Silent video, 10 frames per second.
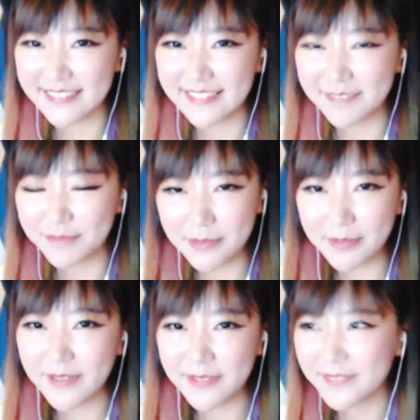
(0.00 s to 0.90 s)

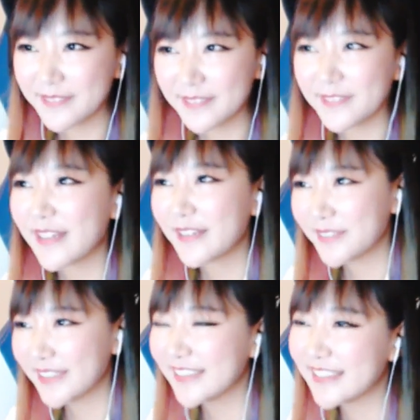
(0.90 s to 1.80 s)
people will
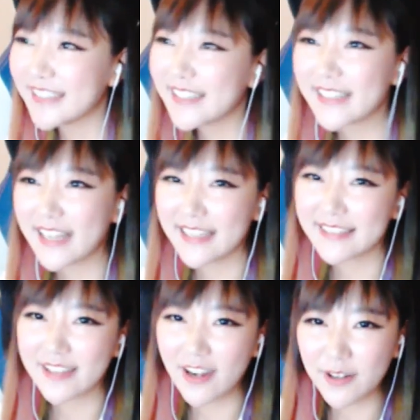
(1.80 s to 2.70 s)
be like,
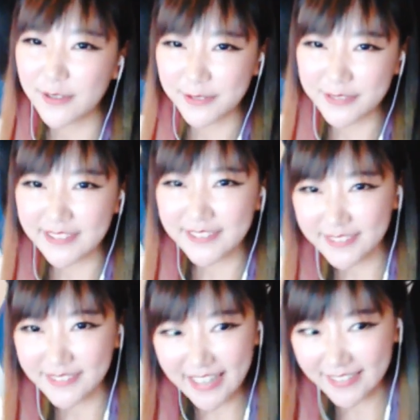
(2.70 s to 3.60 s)
oh, losing to
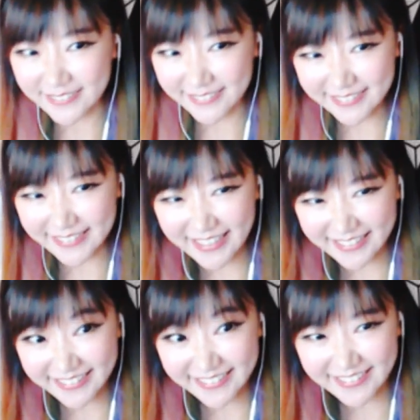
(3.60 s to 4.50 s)
Eloise at a
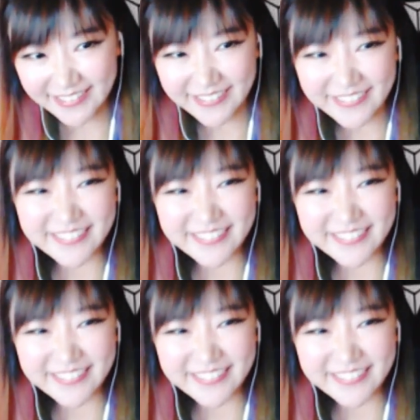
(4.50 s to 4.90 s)
giggle.